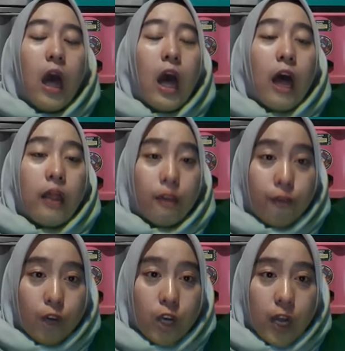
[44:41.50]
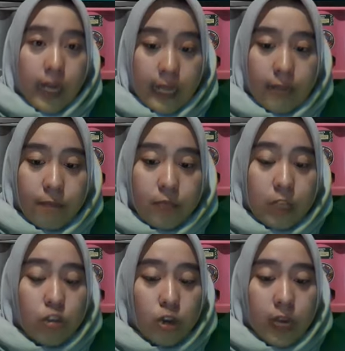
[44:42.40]
The fourth link, they're
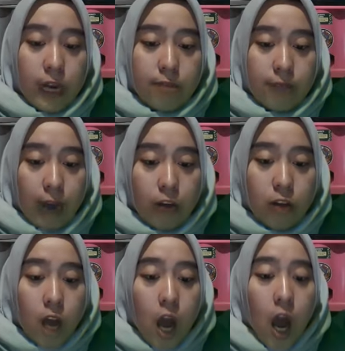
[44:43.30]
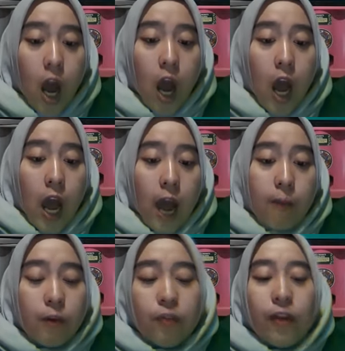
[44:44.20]
talking about
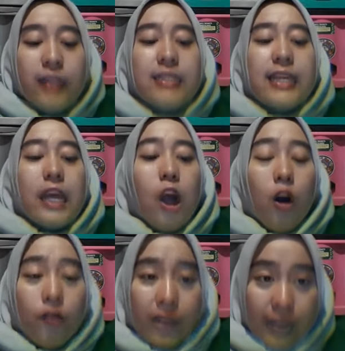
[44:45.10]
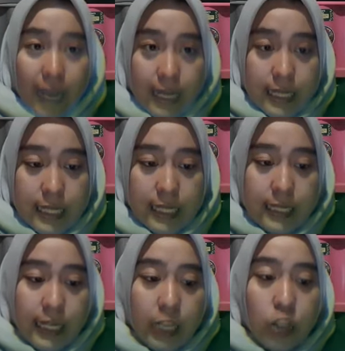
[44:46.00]
preventing COVID-19
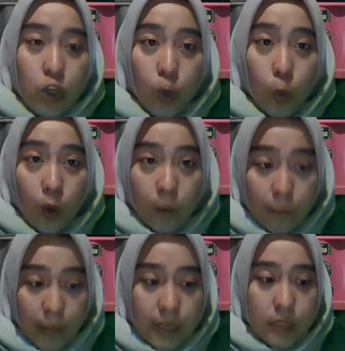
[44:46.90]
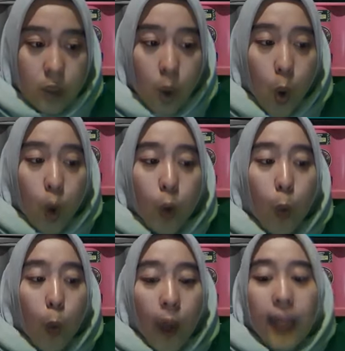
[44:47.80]
in your workplace or
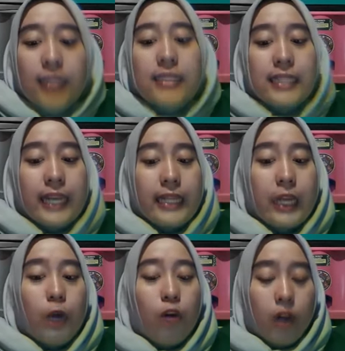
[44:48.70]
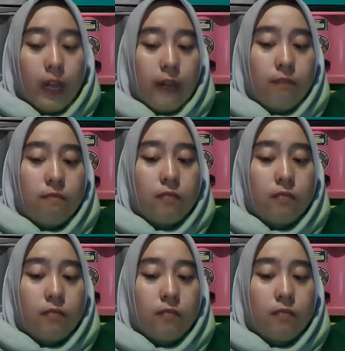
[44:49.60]
while teleworking.